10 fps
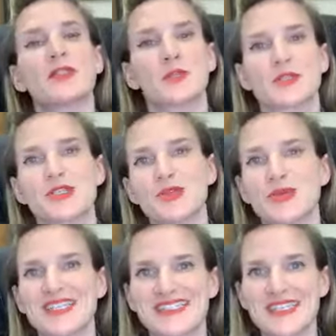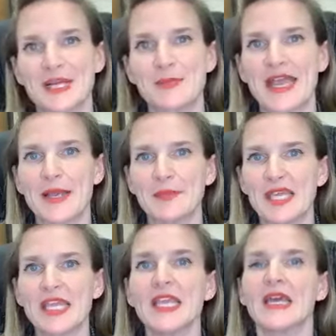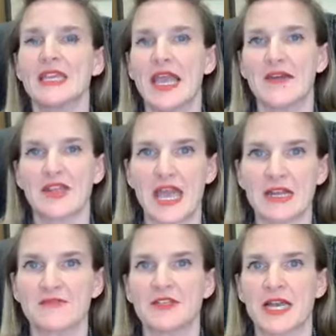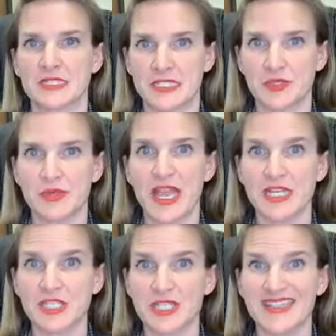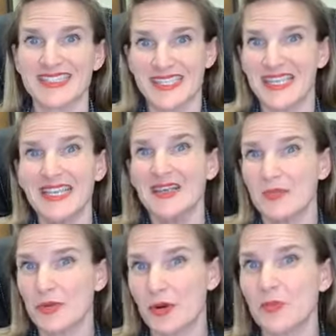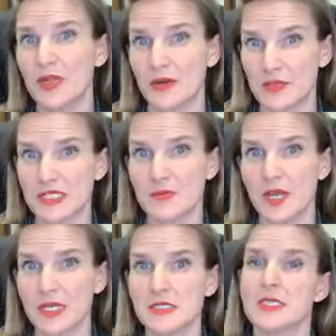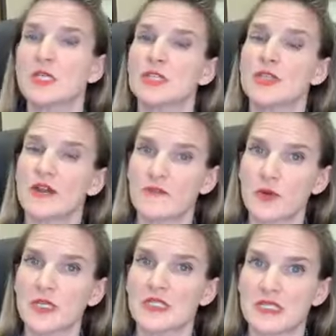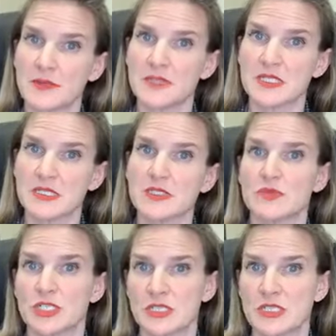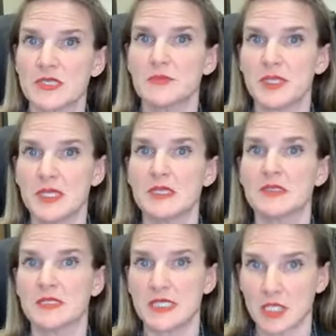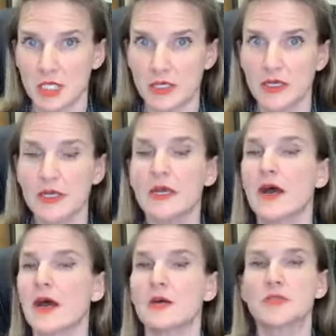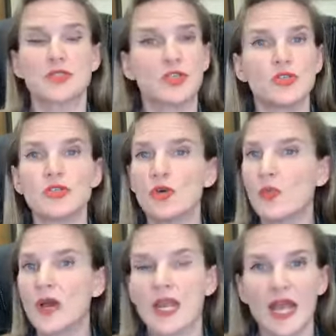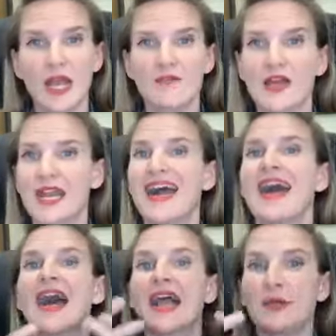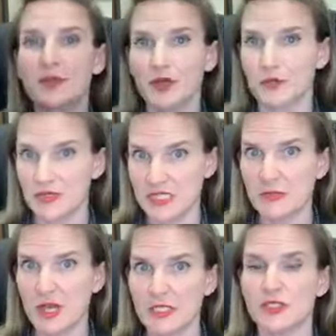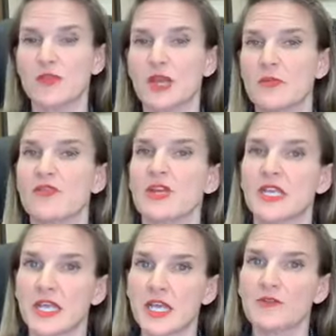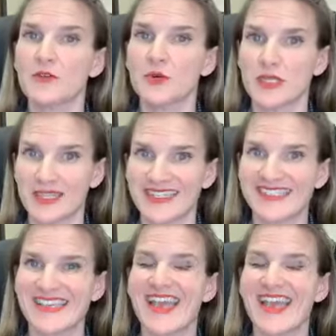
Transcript: the person who gets stung by a bee and they have an anaphylactic reaction. That's an inappropriate response to that foreign substance, which is the bee stinger. Um, so you don't want to have that hyper response. You've got to be very careful with this,